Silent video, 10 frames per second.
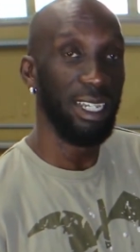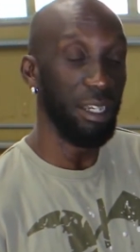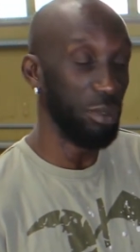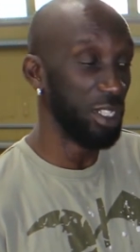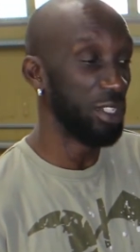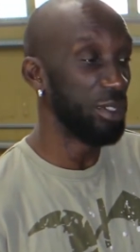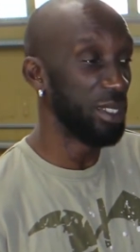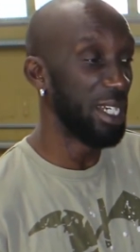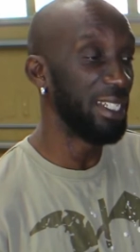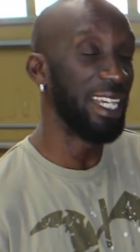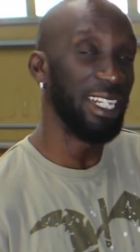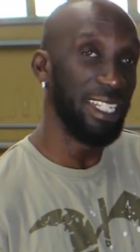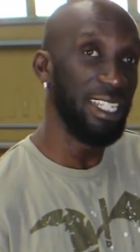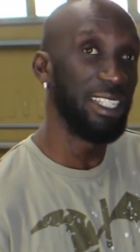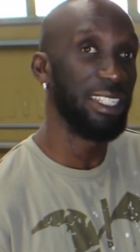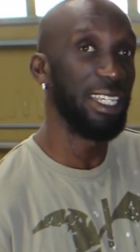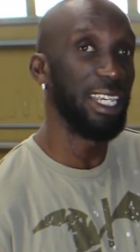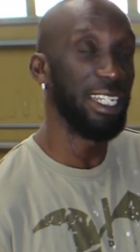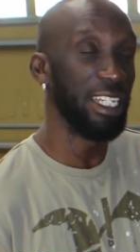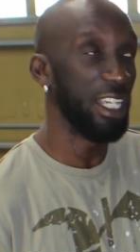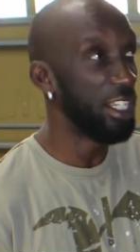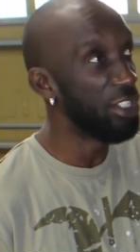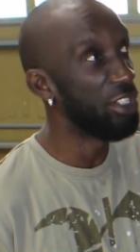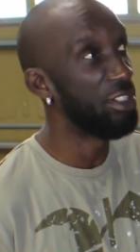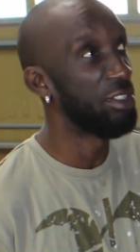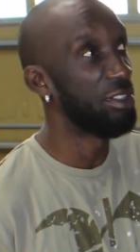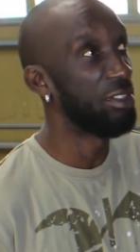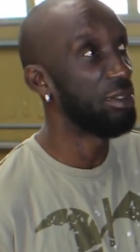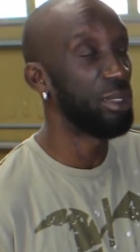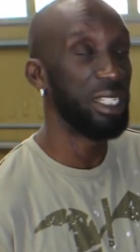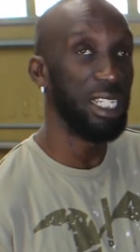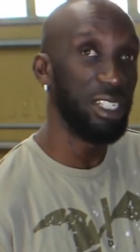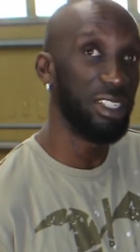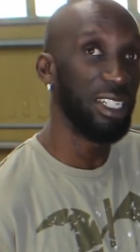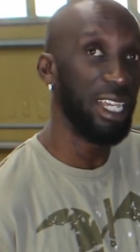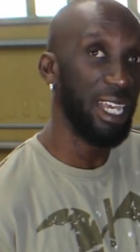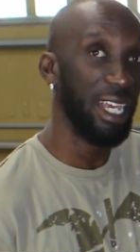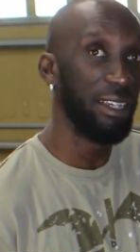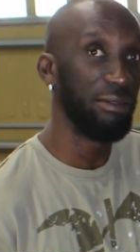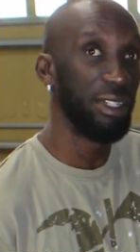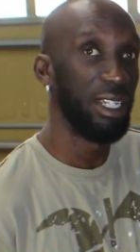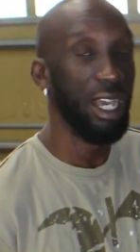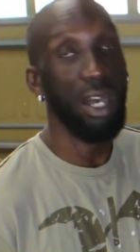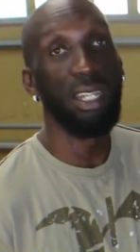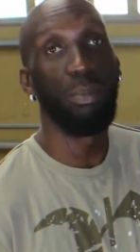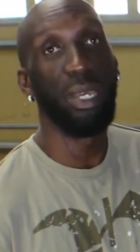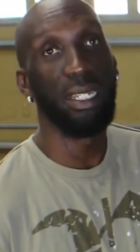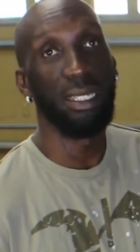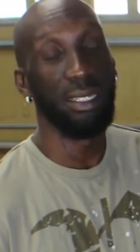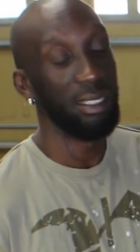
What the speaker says: And we're gonna go down at least 1 inch to 1.5 inches, all depending.